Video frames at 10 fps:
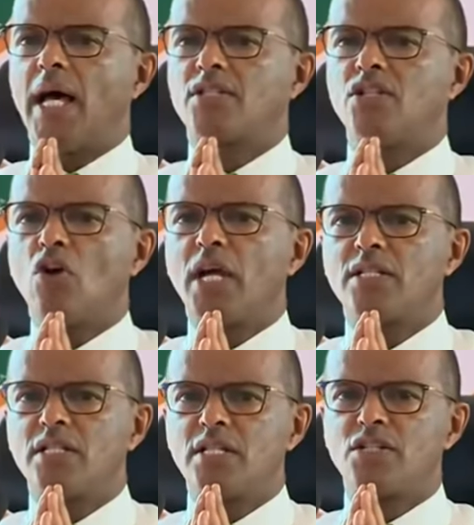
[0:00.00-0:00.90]
as long
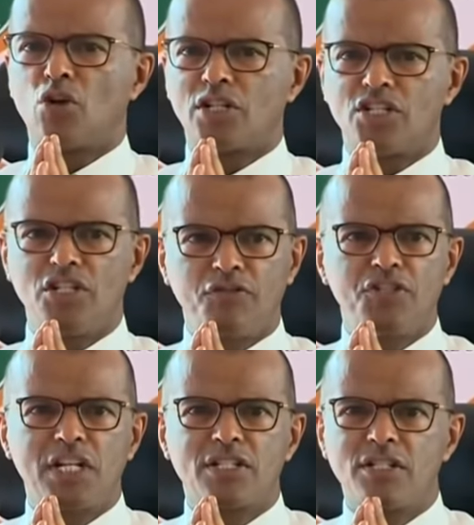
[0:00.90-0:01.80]
as it is not a
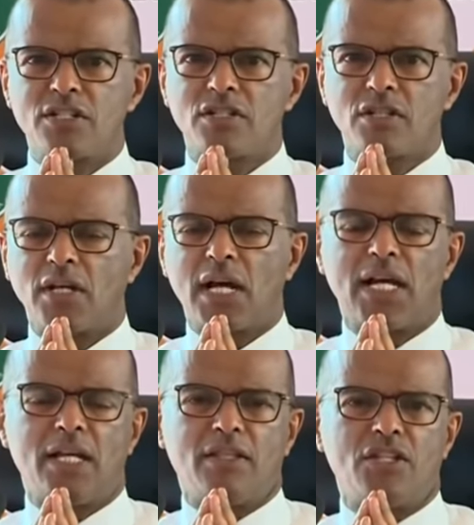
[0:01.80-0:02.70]
Chief Justice,
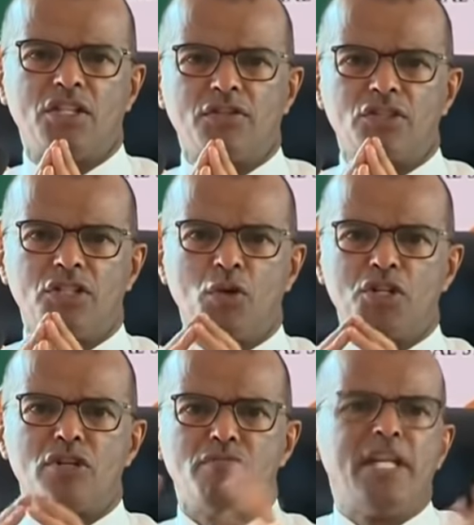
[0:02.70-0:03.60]
the
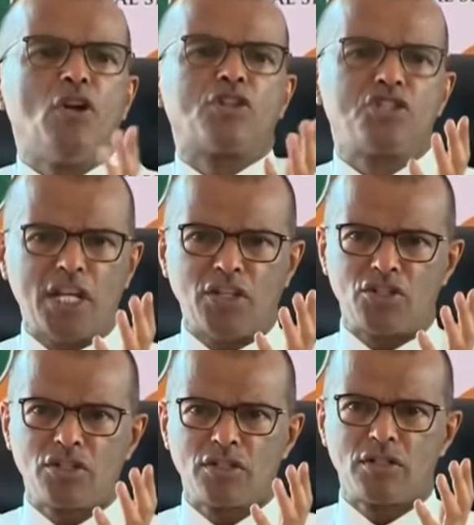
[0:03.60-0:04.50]
situation may not
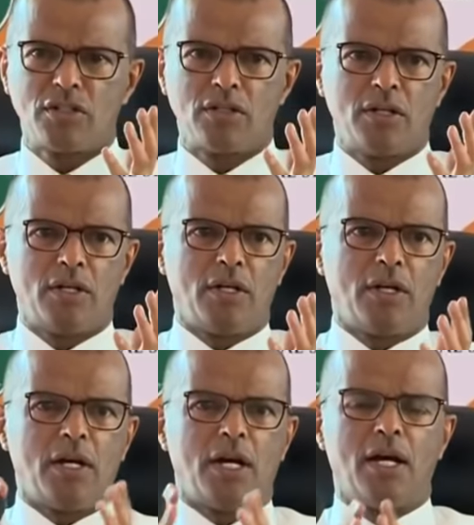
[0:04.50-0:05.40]
change.
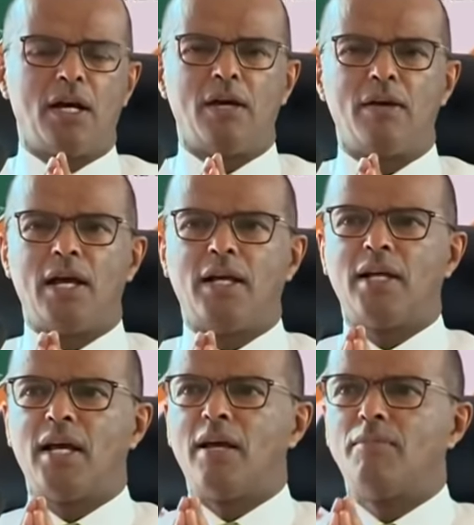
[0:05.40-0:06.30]

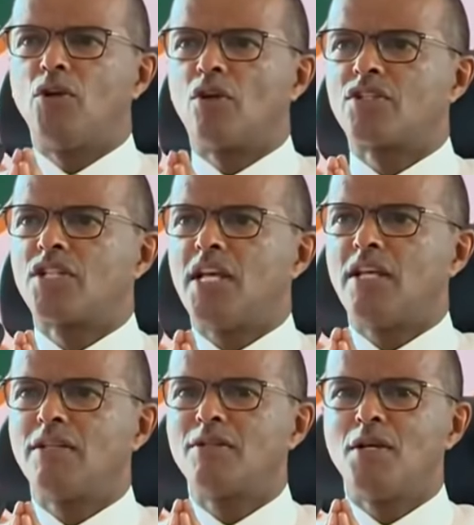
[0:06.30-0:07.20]
And I am not
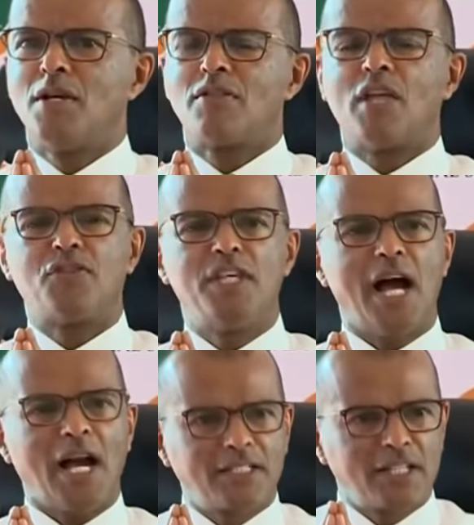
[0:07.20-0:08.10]
saying that
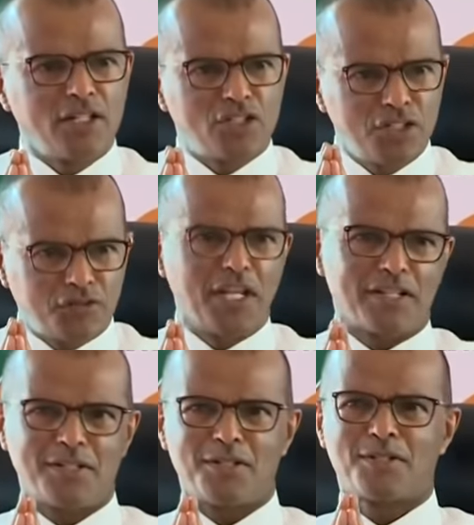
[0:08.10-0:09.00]
the acting Chief
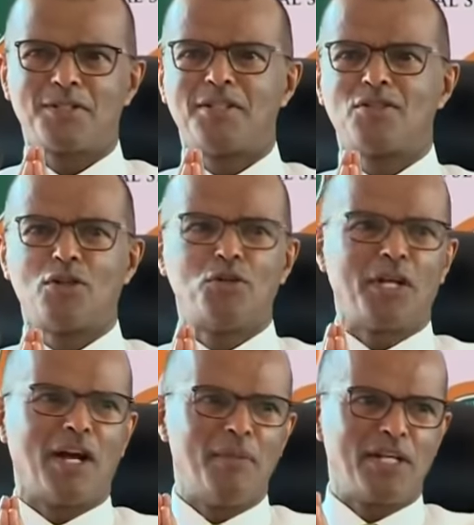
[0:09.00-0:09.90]
Justice is not
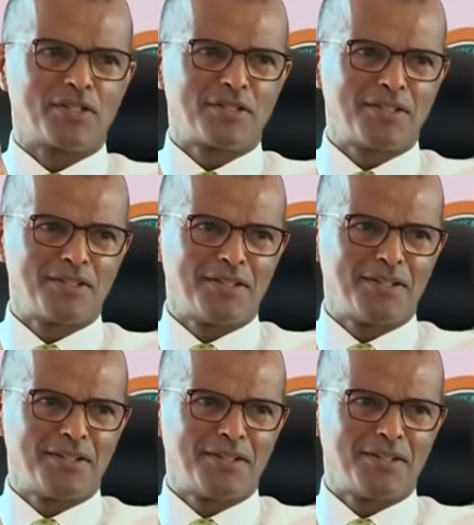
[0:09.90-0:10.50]
doing her best.